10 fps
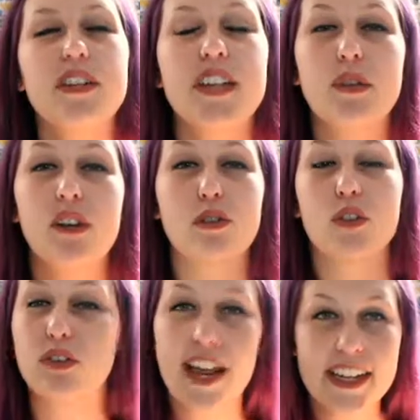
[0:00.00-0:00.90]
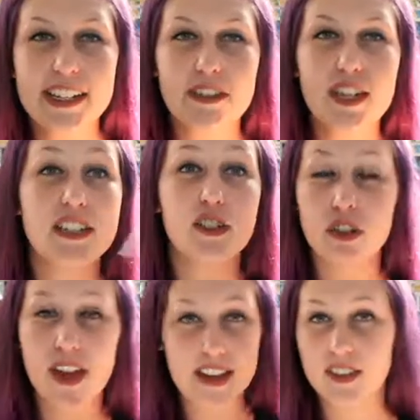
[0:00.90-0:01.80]
know down below if you've read any of these or
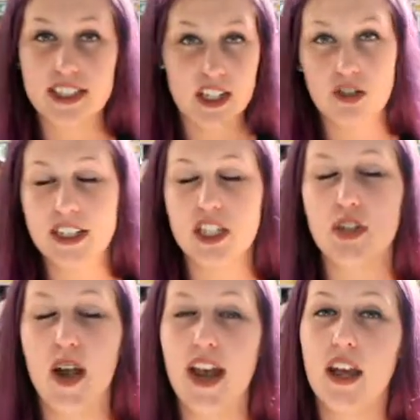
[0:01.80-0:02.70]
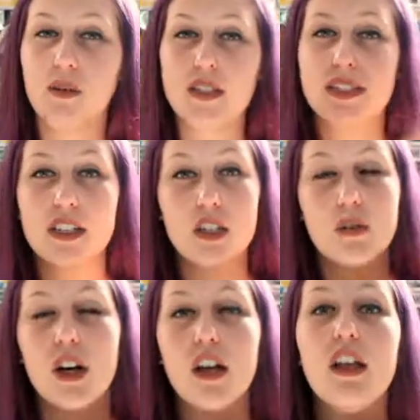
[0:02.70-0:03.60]
if any of these interest you. And I will see
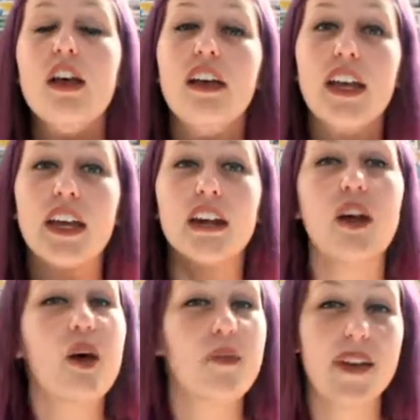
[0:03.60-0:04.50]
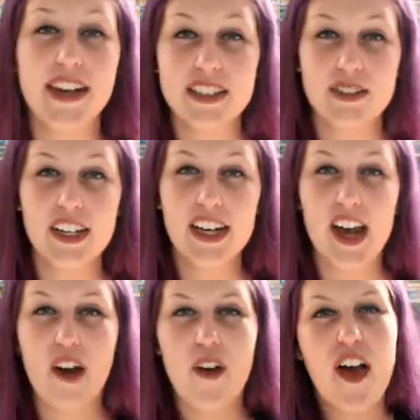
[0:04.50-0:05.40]
you all in my next
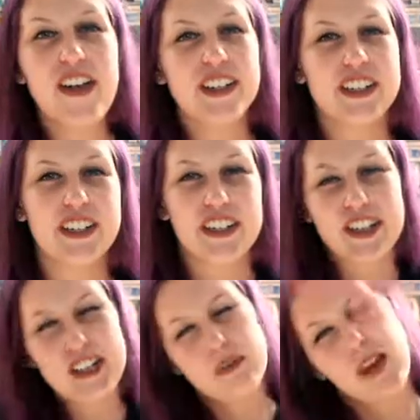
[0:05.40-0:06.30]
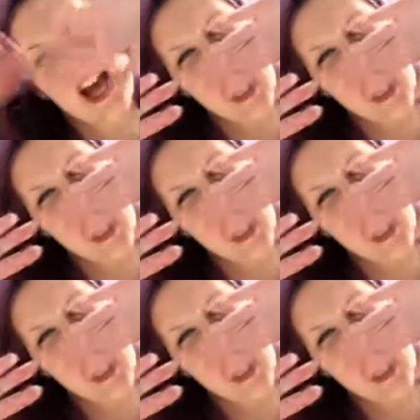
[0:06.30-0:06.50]
video. Goodbye!